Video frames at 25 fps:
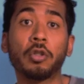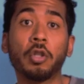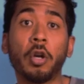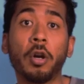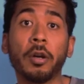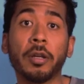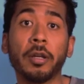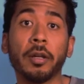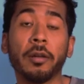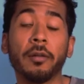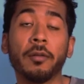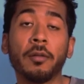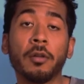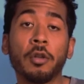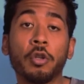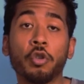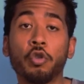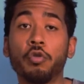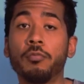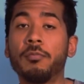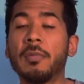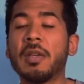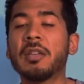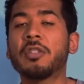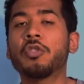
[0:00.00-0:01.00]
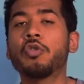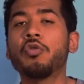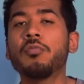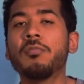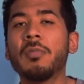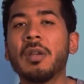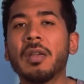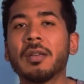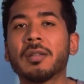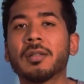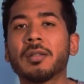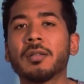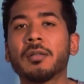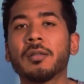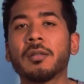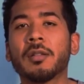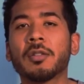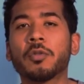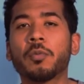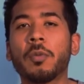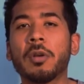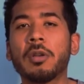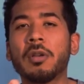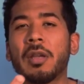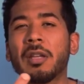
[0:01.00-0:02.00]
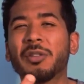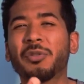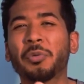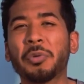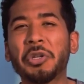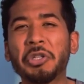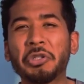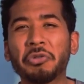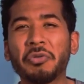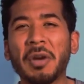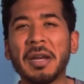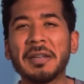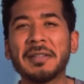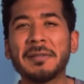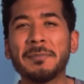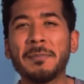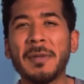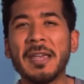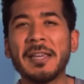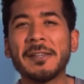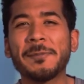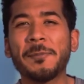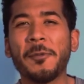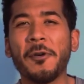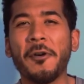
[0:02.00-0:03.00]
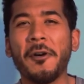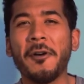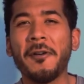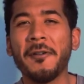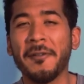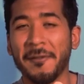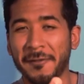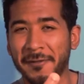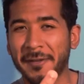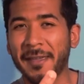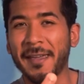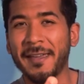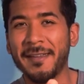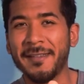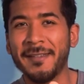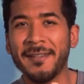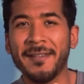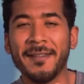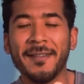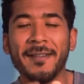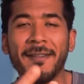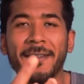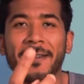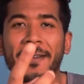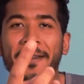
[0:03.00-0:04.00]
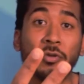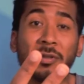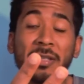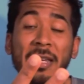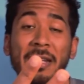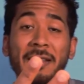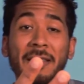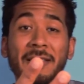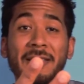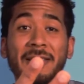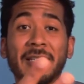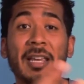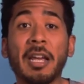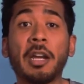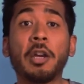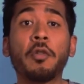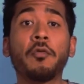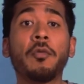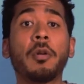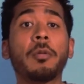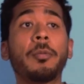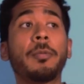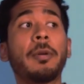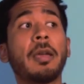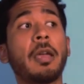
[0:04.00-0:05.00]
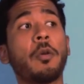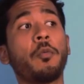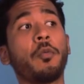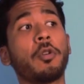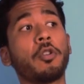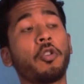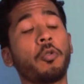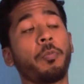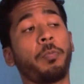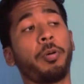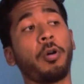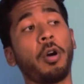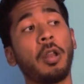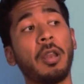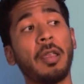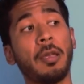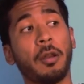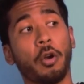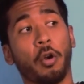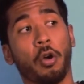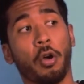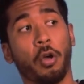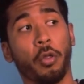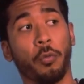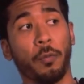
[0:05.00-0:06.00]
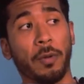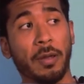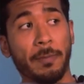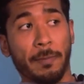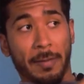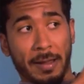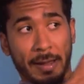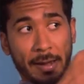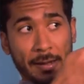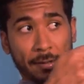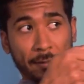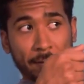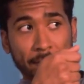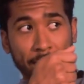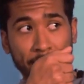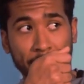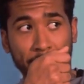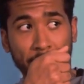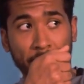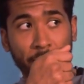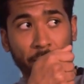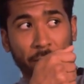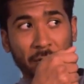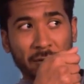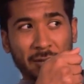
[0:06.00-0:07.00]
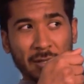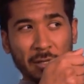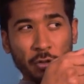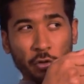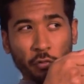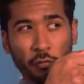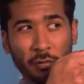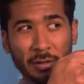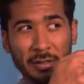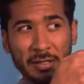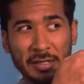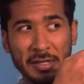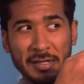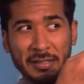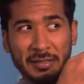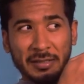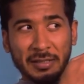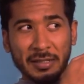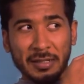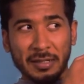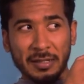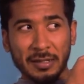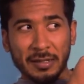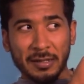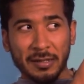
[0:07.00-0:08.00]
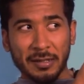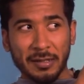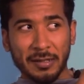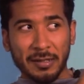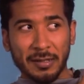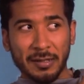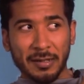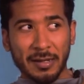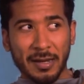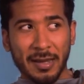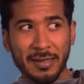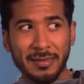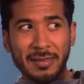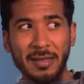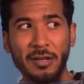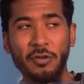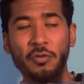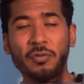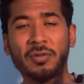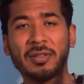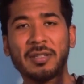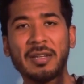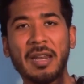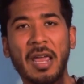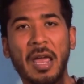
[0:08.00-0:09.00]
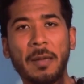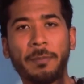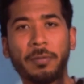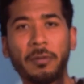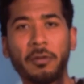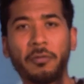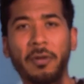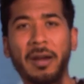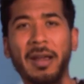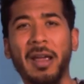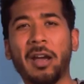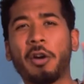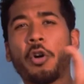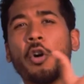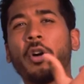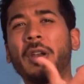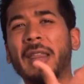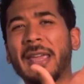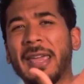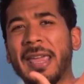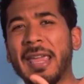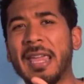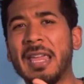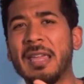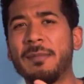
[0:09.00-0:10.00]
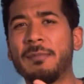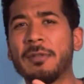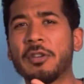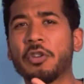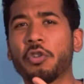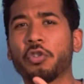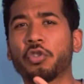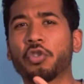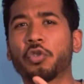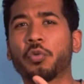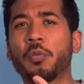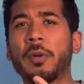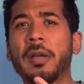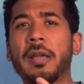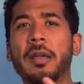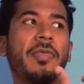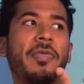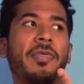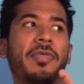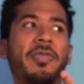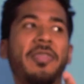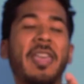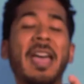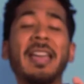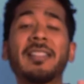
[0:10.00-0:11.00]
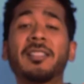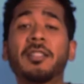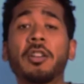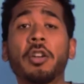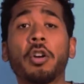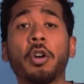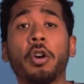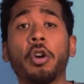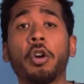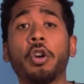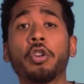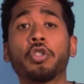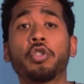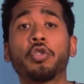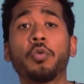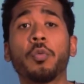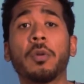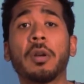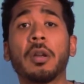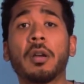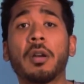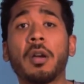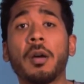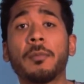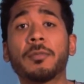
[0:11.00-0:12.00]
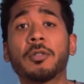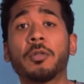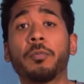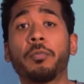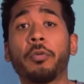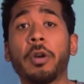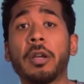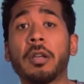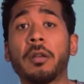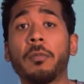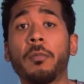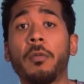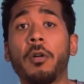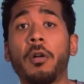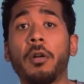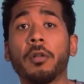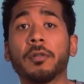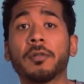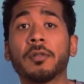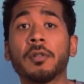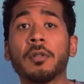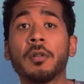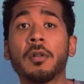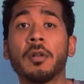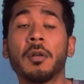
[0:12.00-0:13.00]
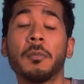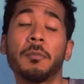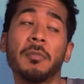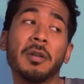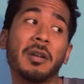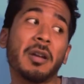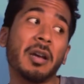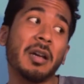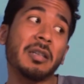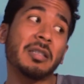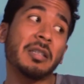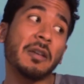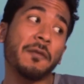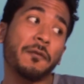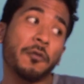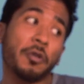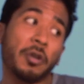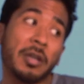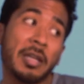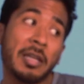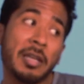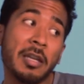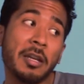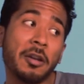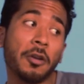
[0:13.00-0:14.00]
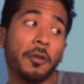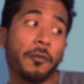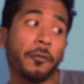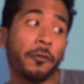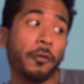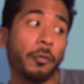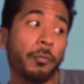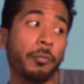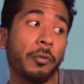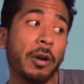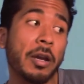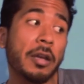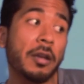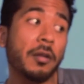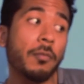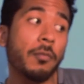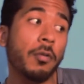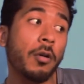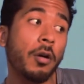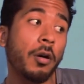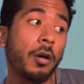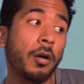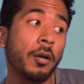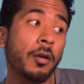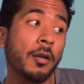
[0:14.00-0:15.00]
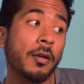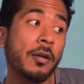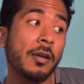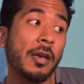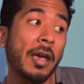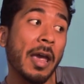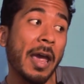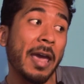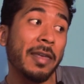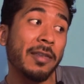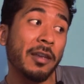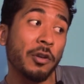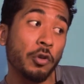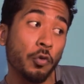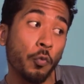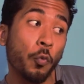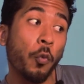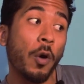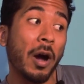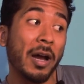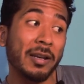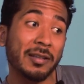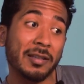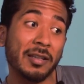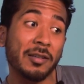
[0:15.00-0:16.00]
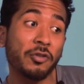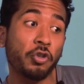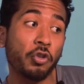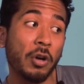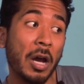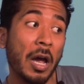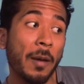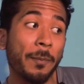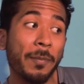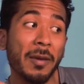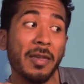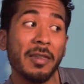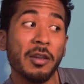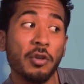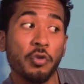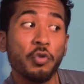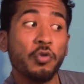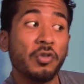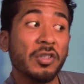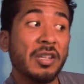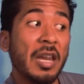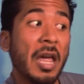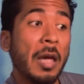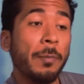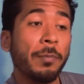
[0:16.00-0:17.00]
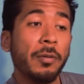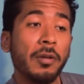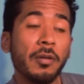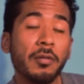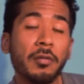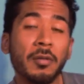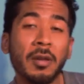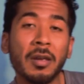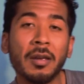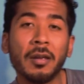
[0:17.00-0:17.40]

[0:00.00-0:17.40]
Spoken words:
target. You miss, you miss. That's why you get 3 strikes in baseball, okay? You take the second rubber band where you pull it all the way back, but then you release it, and then you snap it, right? I call it aiming your swing. That's going to hurt you when it comes to breaking balls. Because if you're here for a breaking ball, and then you watch it drop, and then you snap it,